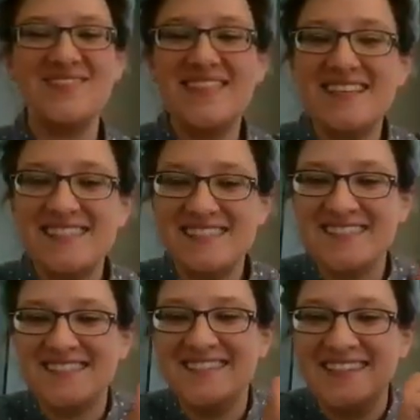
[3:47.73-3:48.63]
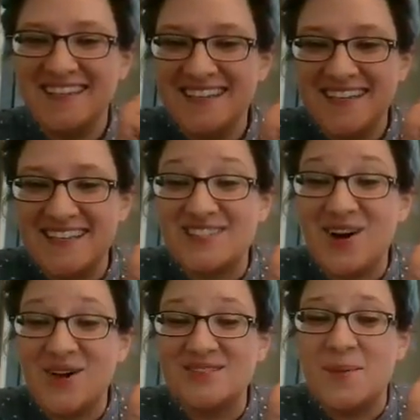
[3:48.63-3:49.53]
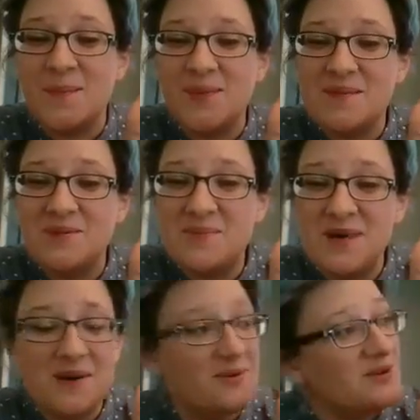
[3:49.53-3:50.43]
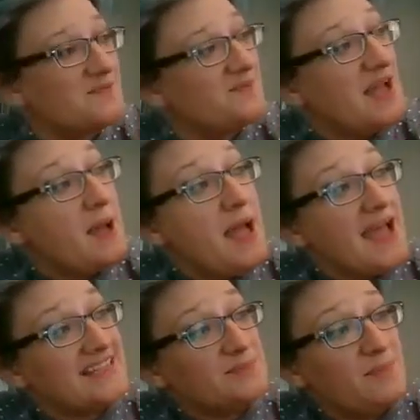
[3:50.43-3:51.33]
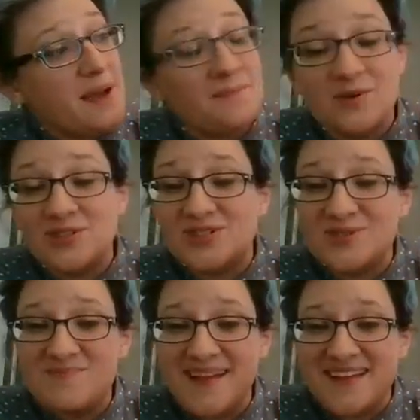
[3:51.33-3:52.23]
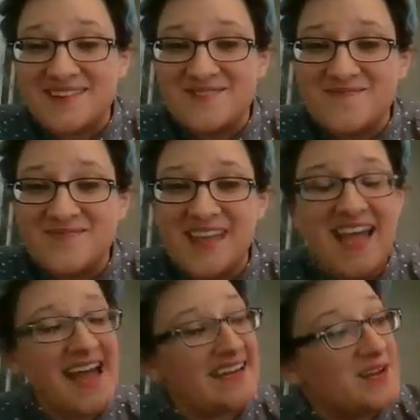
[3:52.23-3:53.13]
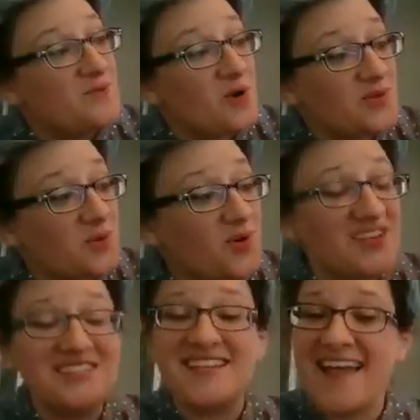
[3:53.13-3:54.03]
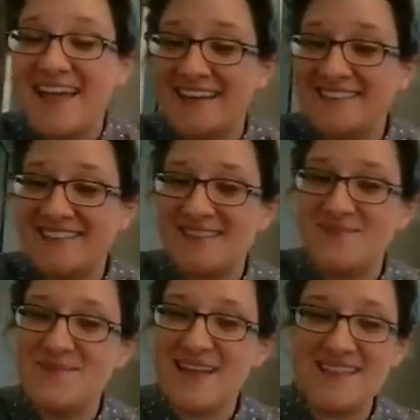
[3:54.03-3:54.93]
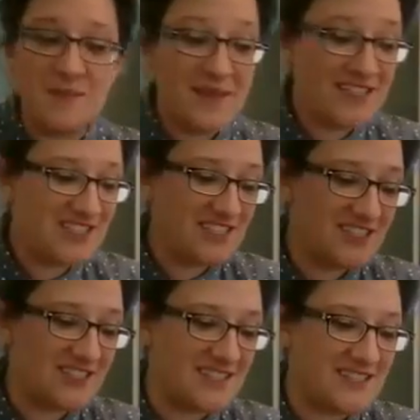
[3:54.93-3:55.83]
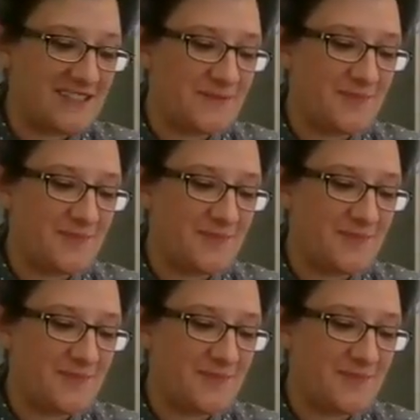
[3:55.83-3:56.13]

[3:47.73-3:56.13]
This is called Bubble Bubble, and it's by Mercer Mayer, and he wrote the words and made the pictures.